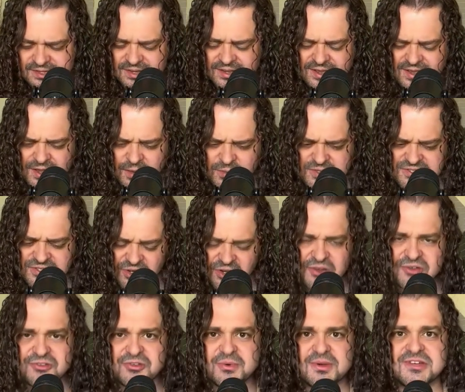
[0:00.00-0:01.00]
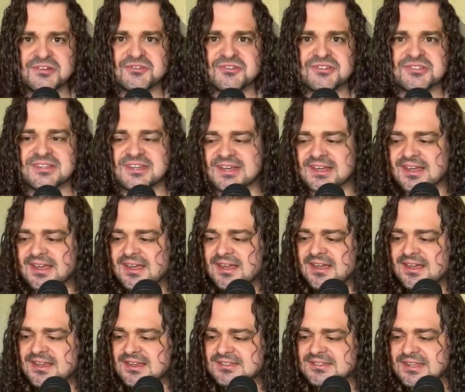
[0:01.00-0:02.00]
And what's also interesting
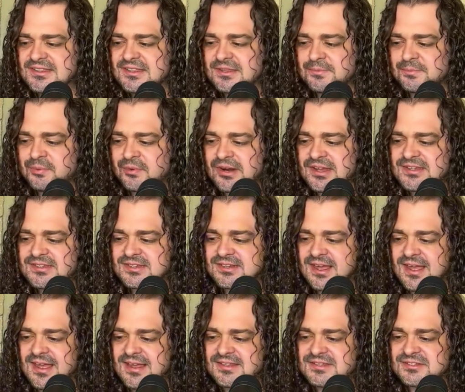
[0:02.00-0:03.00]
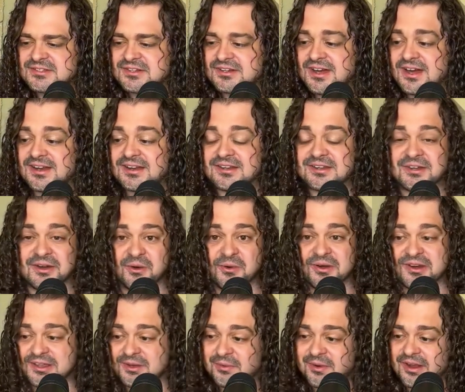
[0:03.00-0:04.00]
is that the brazen heads did not go
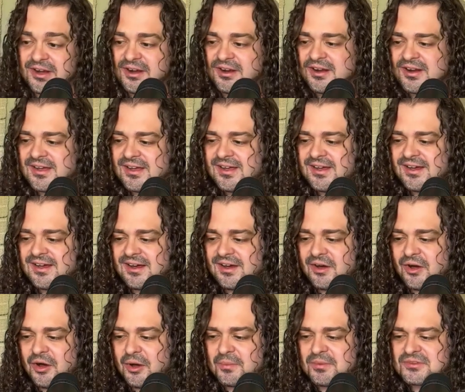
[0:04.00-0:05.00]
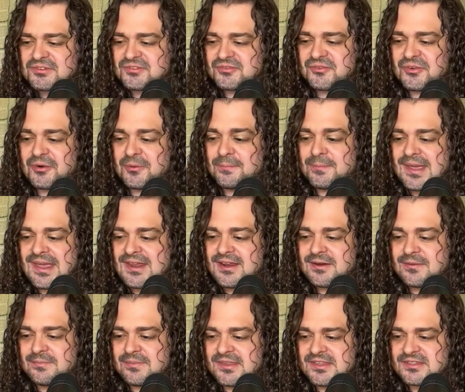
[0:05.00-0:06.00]
anywhere. Almost
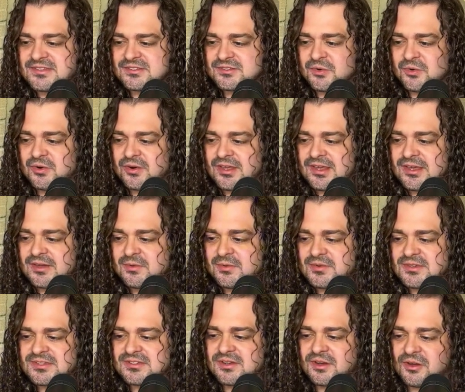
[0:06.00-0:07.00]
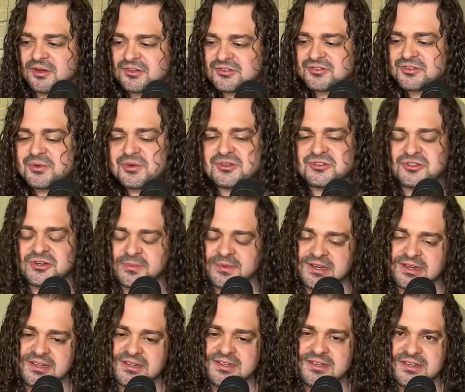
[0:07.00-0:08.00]
verbatim, this story was also
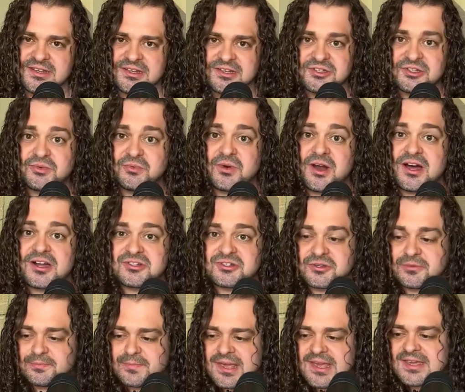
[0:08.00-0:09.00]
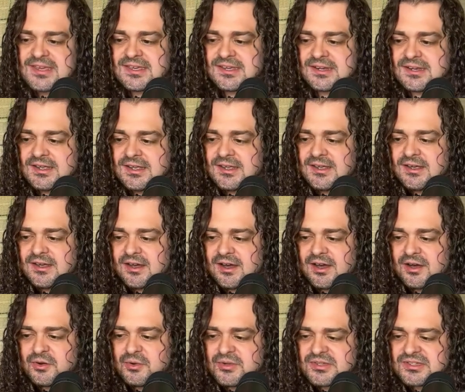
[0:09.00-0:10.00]
attributed to Roger Bacon,
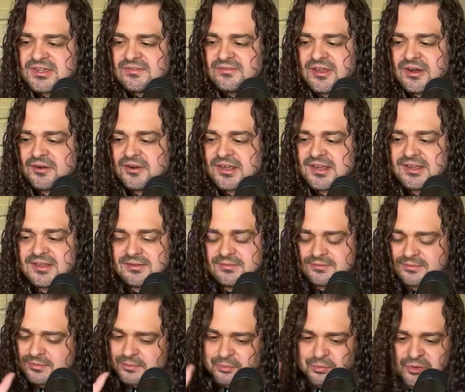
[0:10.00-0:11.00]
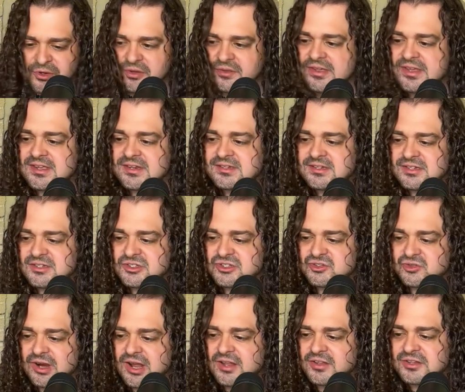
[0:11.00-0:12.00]
who was a very brilliant
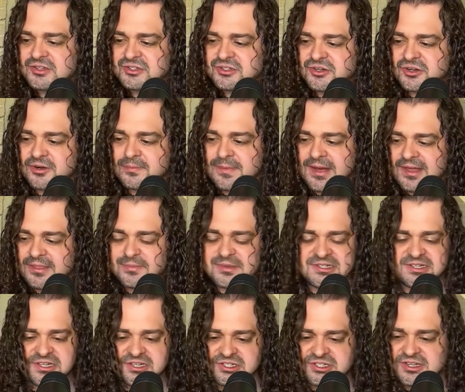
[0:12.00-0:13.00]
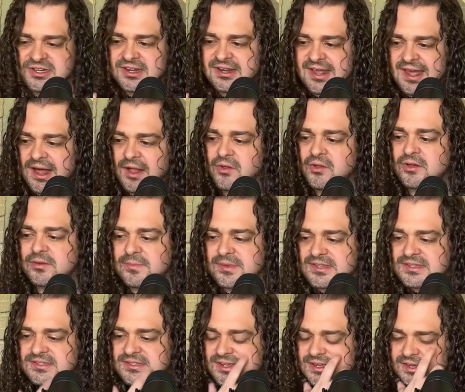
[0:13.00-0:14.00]
astrologer, mathematician, and
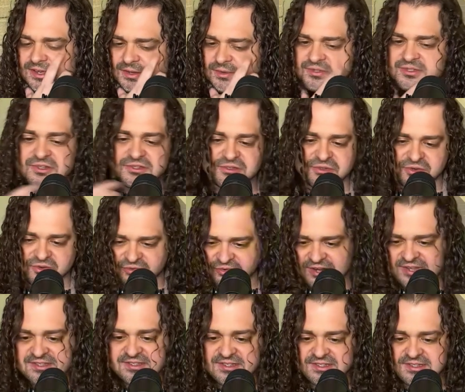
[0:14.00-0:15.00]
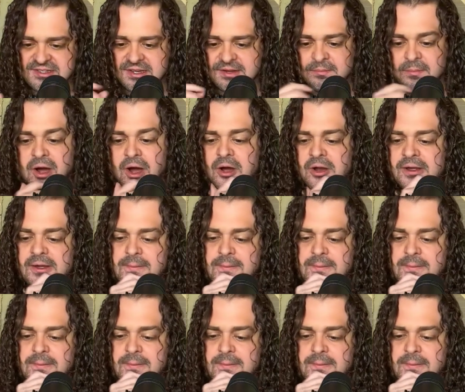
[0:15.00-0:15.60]
alchemist. He was also a Franciscan monk.